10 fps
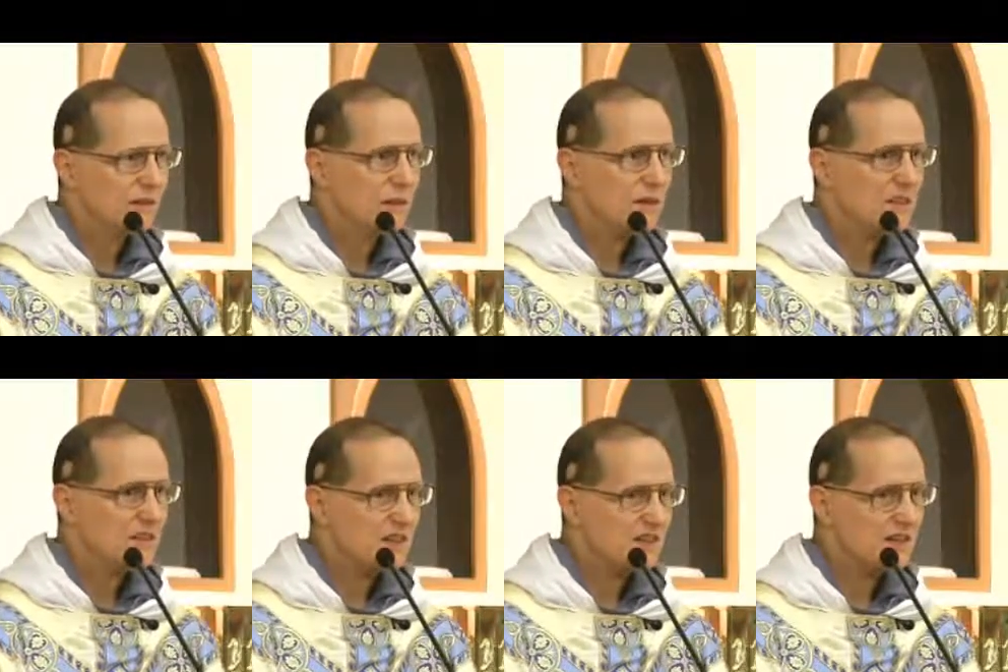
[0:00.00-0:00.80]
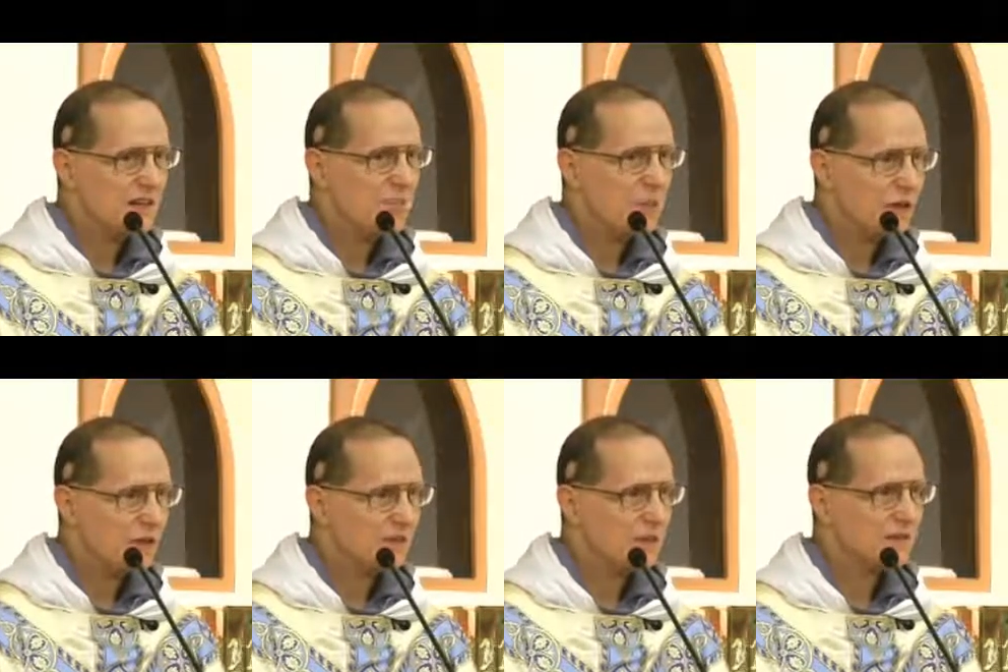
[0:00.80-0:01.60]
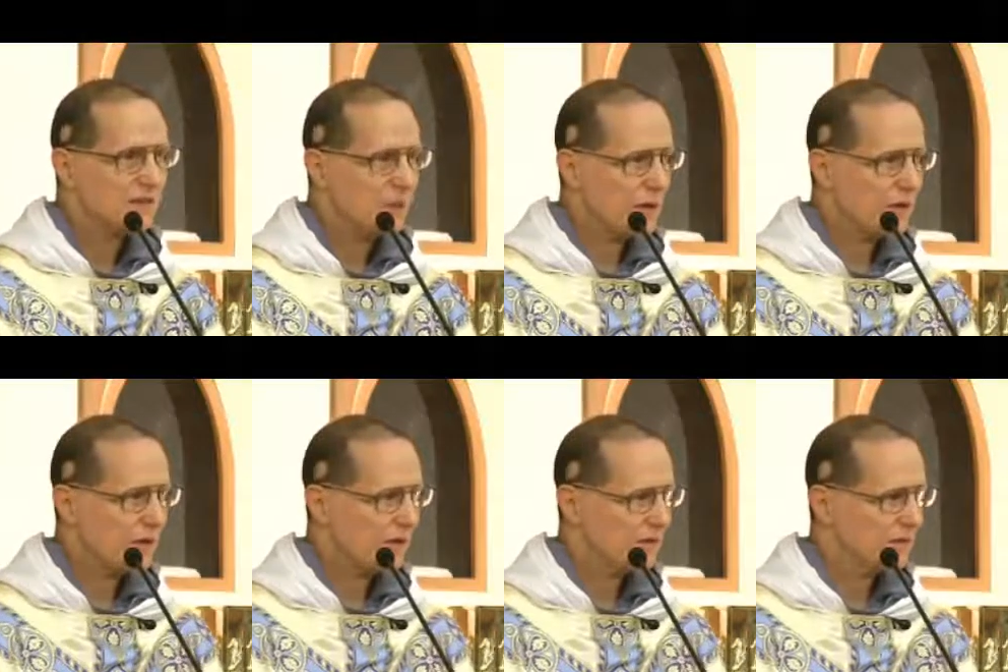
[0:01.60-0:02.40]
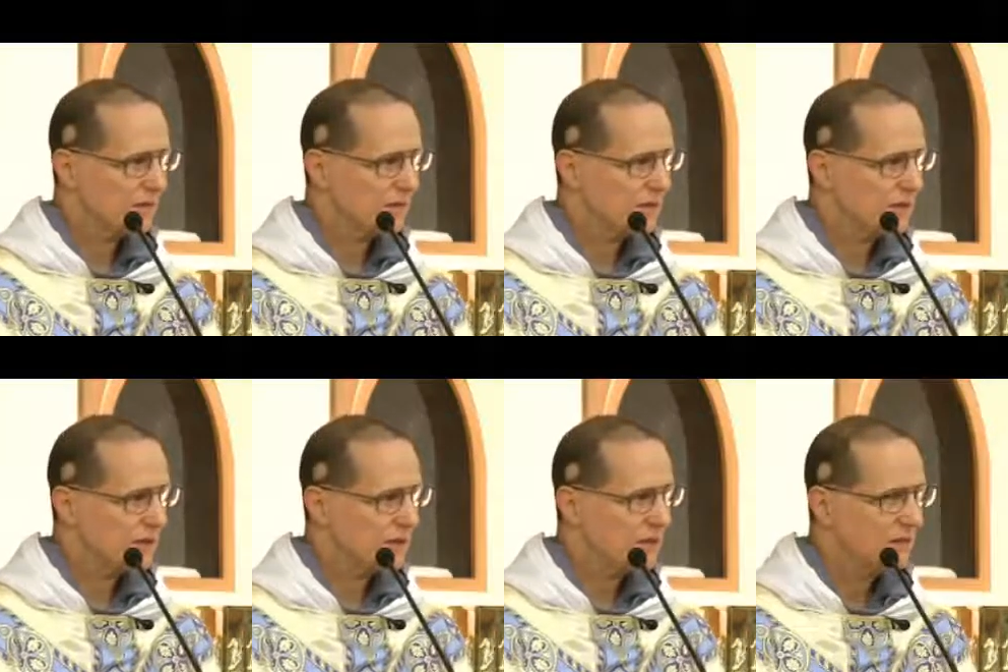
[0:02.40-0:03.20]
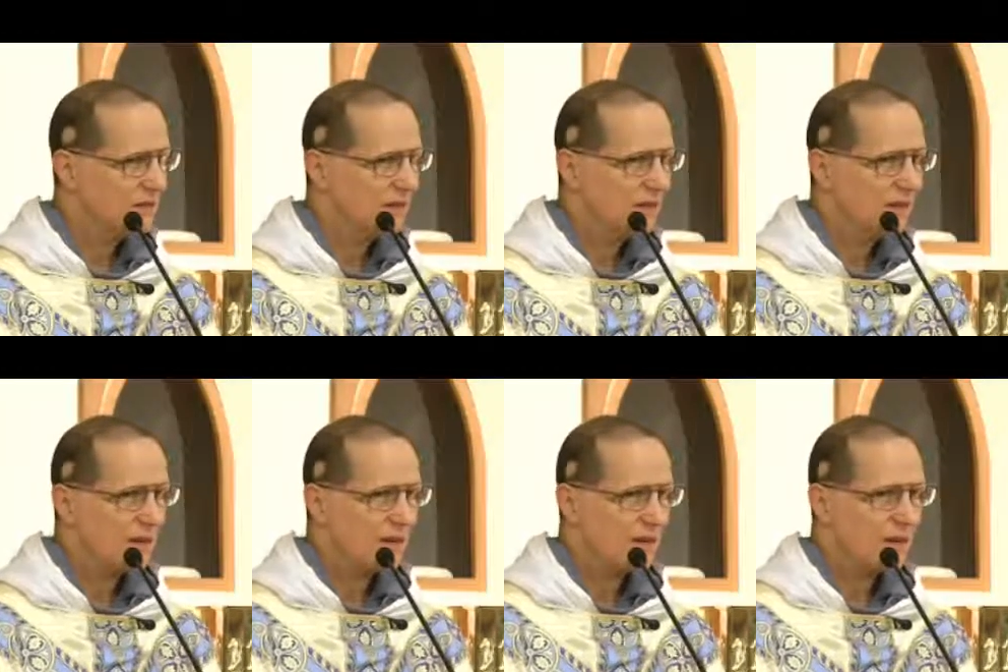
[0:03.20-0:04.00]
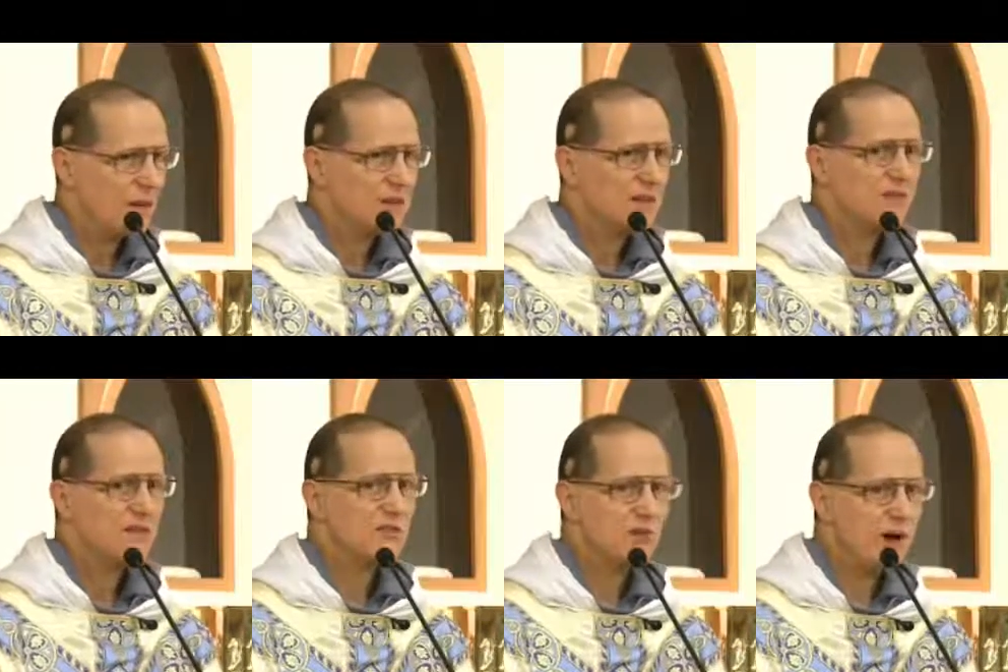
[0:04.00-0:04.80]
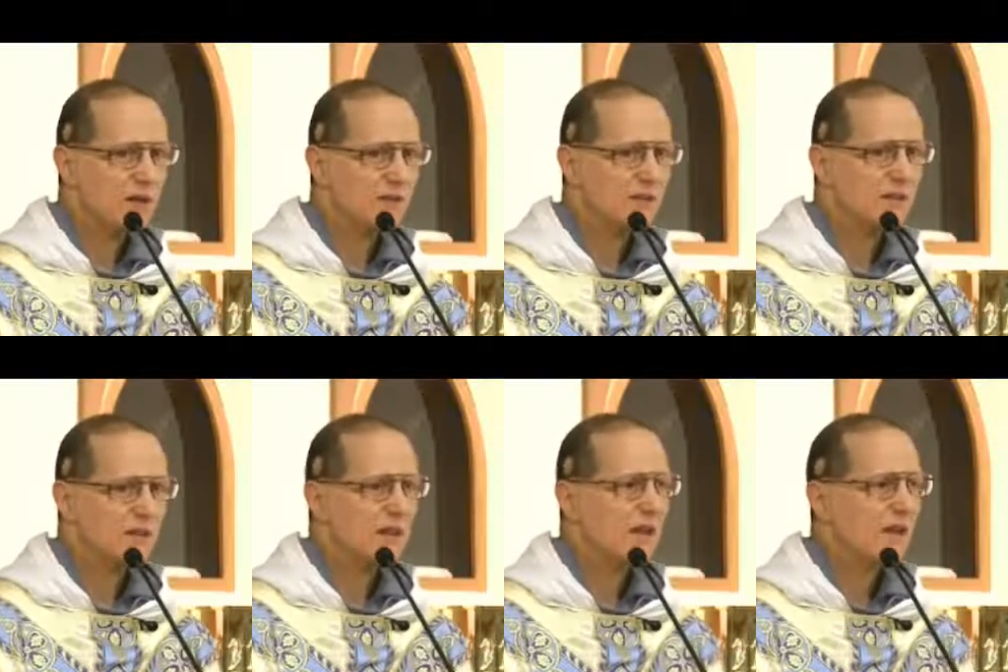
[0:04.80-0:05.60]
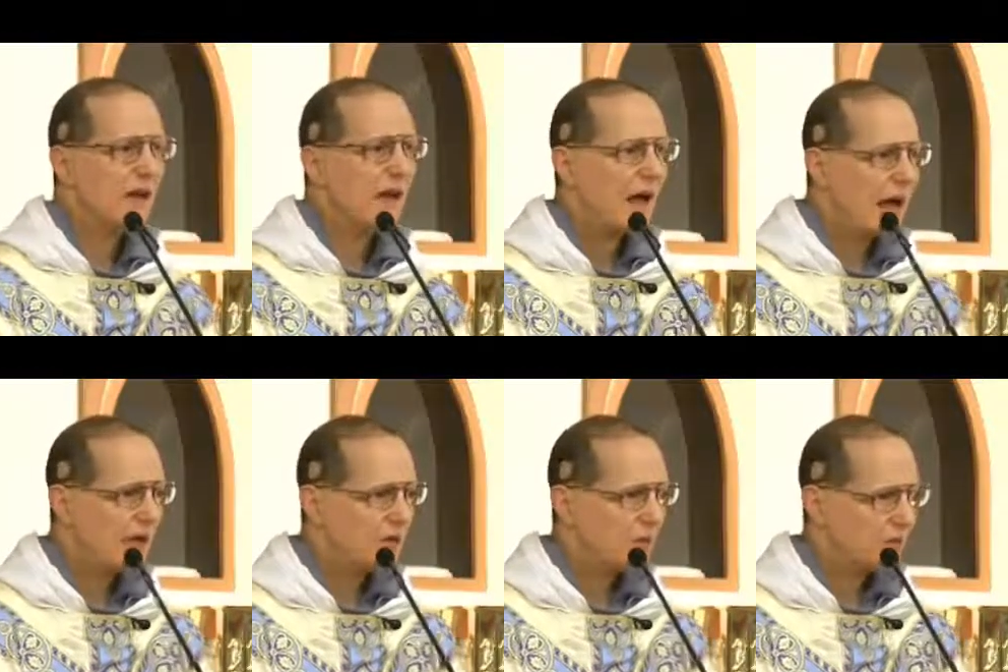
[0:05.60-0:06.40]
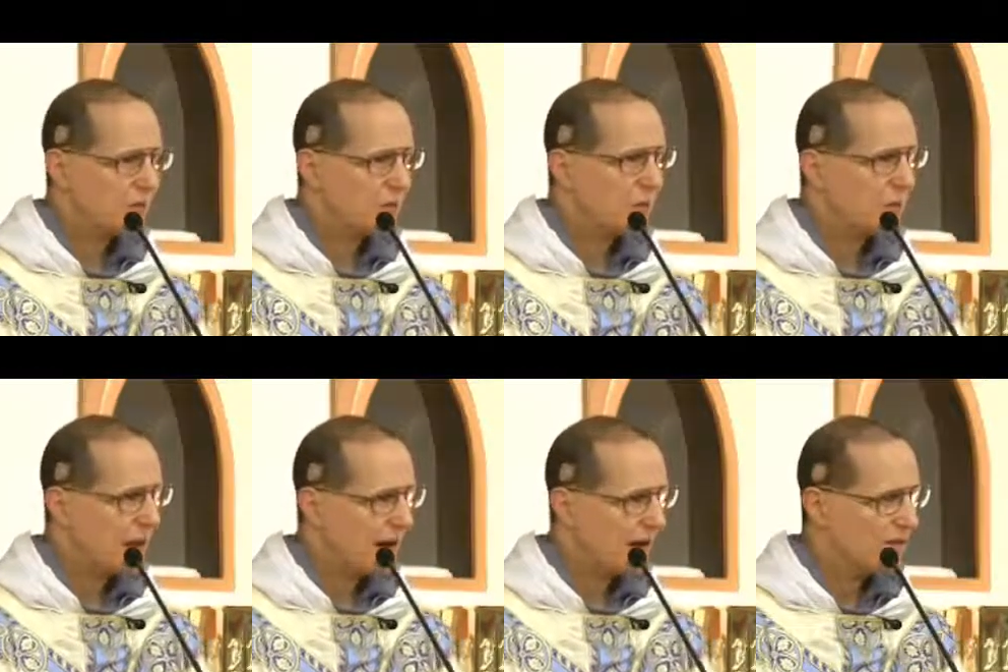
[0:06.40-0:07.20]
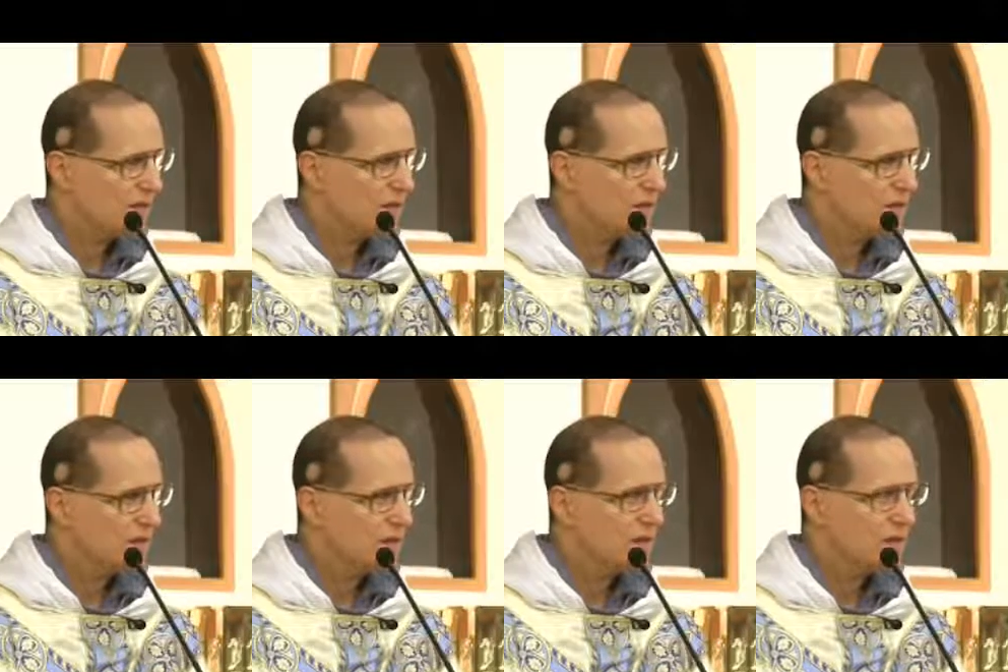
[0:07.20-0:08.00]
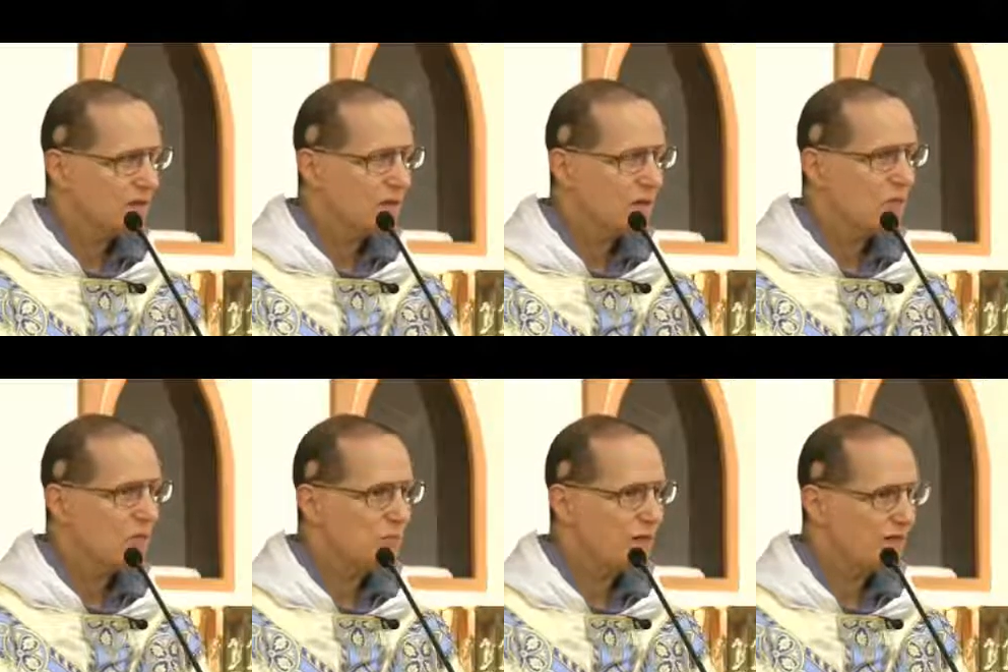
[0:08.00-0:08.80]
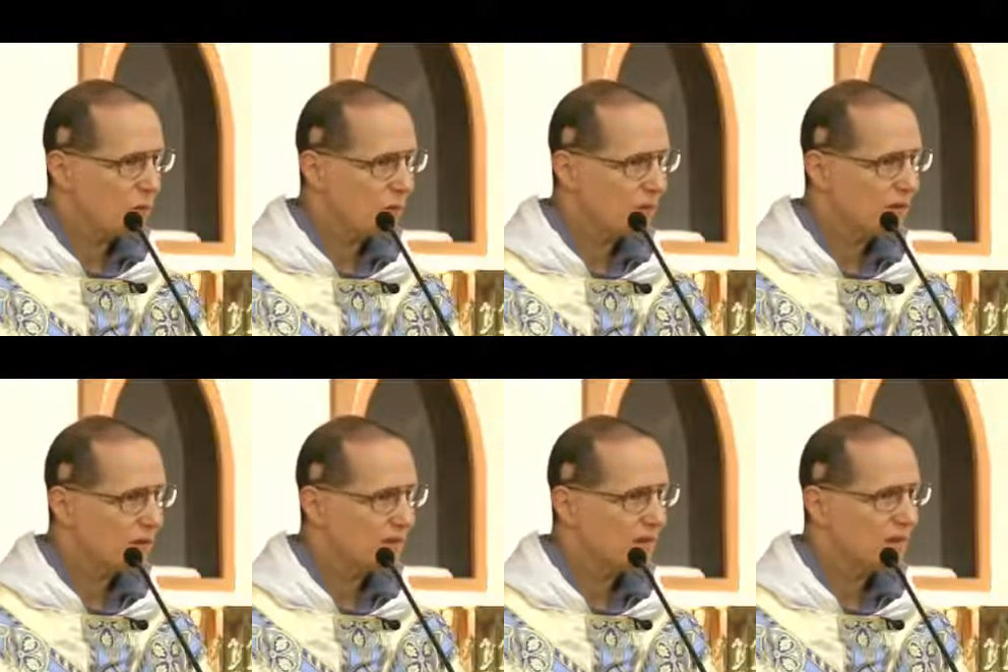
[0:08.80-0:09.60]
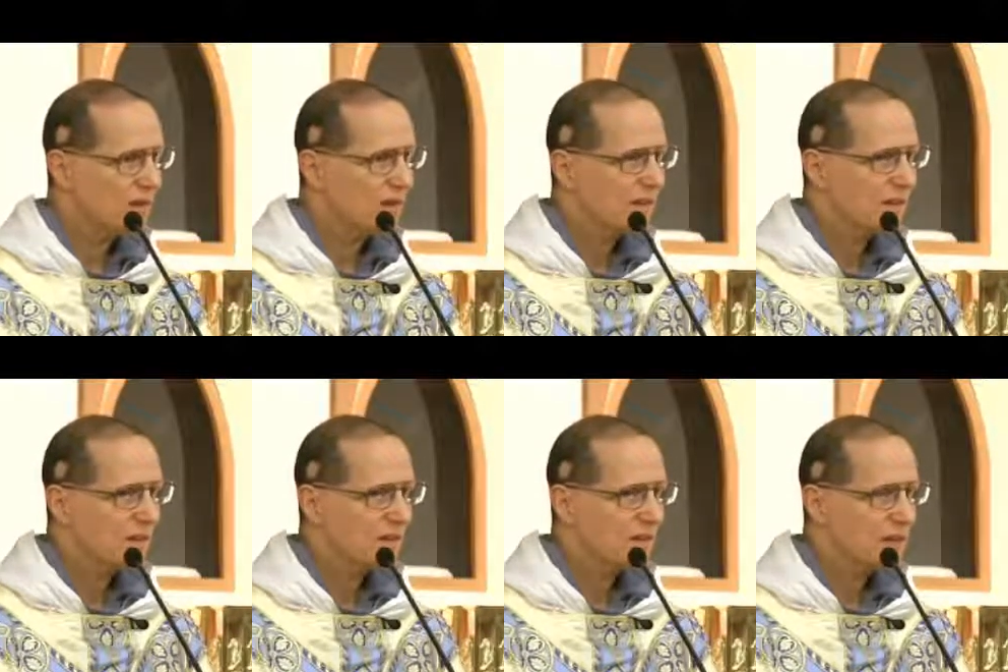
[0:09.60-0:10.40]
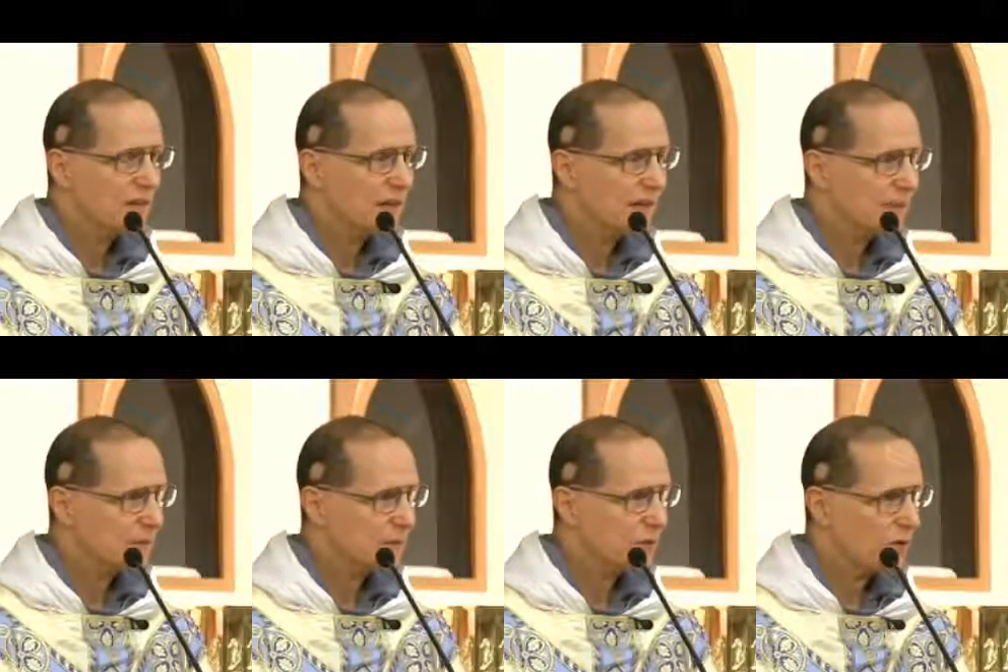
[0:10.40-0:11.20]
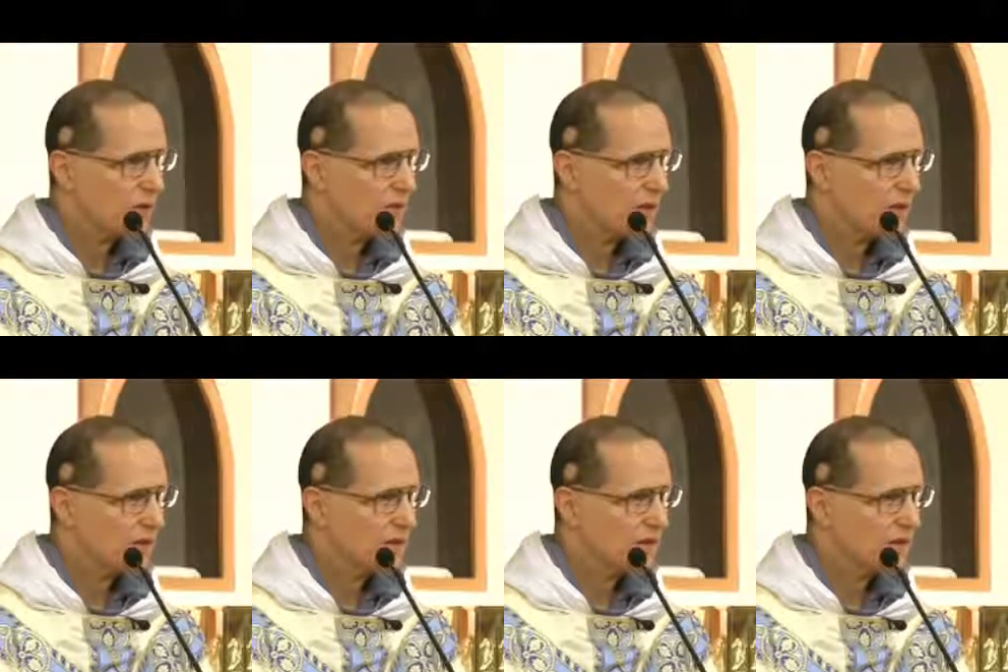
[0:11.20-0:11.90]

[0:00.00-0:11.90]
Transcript: But not just any mother, she is the queen mother, you see? And therefore, she is the strongest advocate we can have before the king, before the father,